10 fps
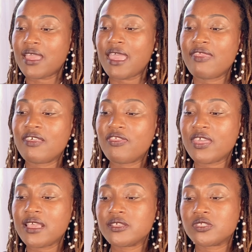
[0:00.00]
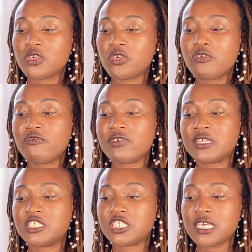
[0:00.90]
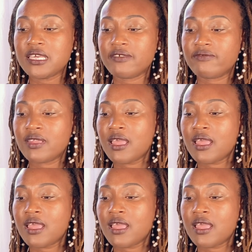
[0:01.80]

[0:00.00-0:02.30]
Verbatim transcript: and the things you've achieved.